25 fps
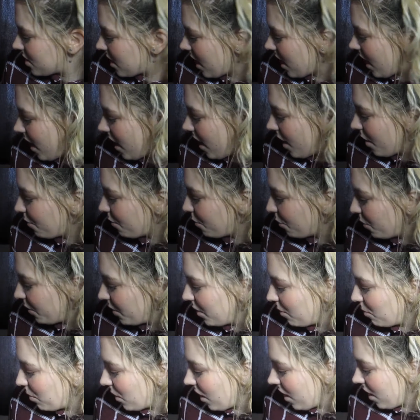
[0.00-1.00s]
to have with
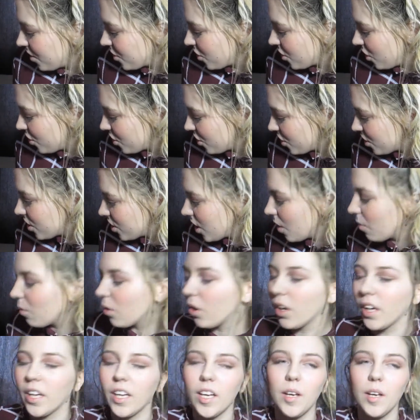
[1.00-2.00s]
the blush. I just don't
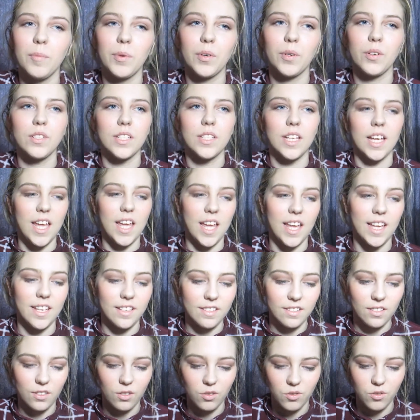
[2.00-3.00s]
like it because it
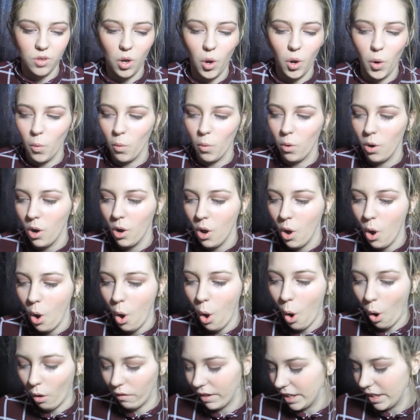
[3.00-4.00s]
is so
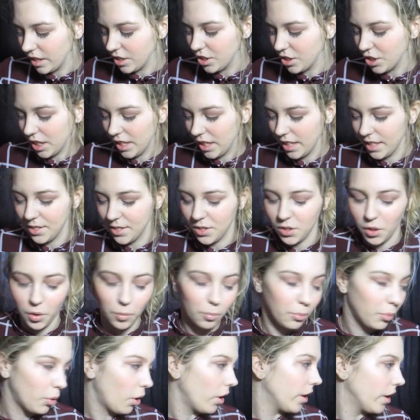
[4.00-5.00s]
orange, it is so
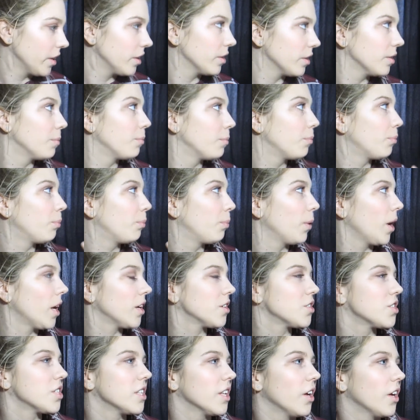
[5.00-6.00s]
bright. The
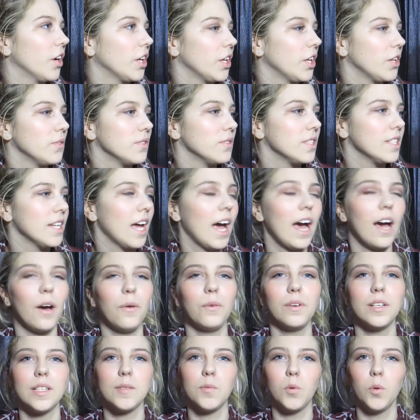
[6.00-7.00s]
blush that I use now
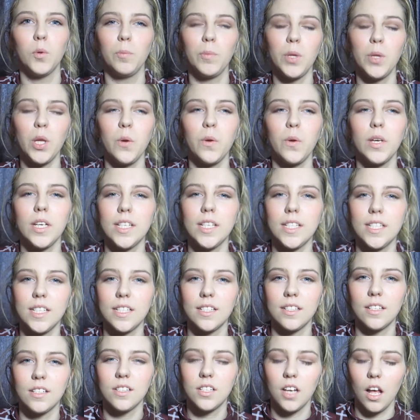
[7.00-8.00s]
is more muted,
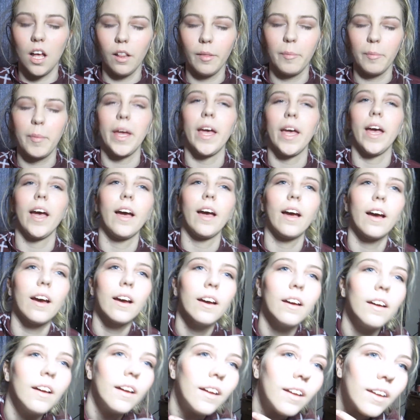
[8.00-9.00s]
it's a dull pink.
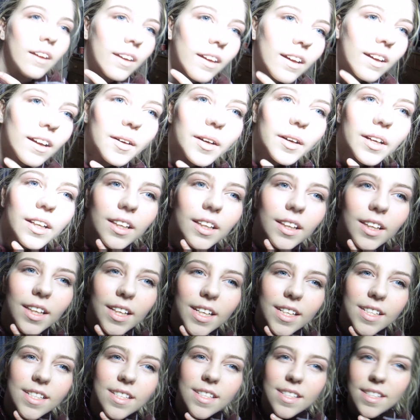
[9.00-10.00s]

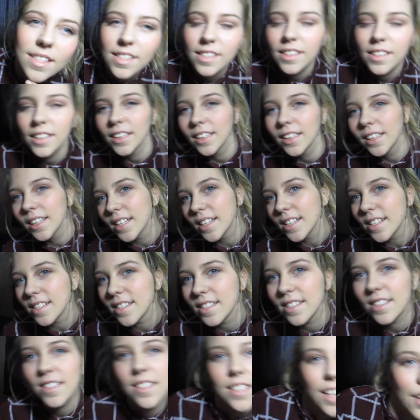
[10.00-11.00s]
This
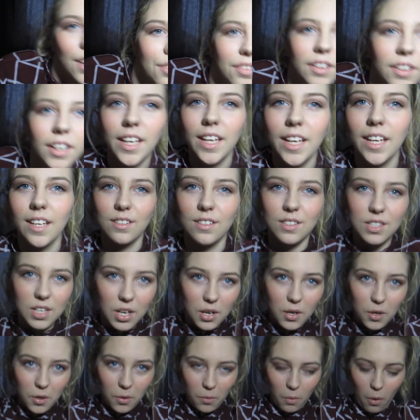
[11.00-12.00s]
is definitely
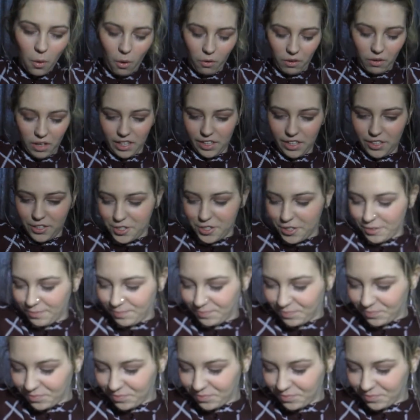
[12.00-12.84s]
too orange.